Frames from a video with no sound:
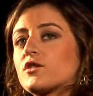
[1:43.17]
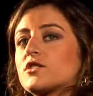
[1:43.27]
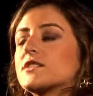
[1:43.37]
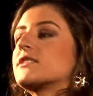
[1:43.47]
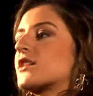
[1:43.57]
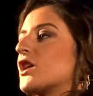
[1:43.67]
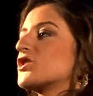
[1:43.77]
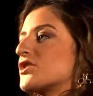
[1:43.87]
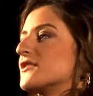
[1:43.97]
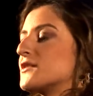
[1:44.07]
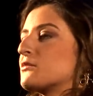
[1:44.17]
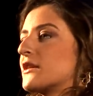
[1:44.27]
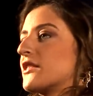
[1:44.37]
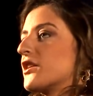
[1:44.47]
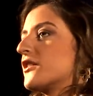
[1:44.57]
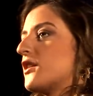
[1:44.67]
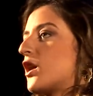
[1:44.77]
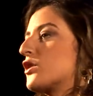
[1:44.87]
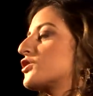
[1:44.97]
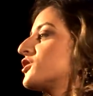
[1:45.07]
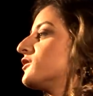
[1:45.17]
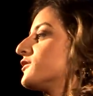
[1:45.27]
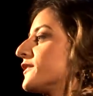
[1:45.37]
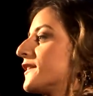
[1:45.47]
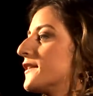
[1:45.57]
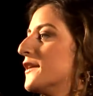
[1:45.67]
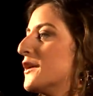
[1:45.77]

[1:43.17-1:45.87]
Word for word: discussions with their young children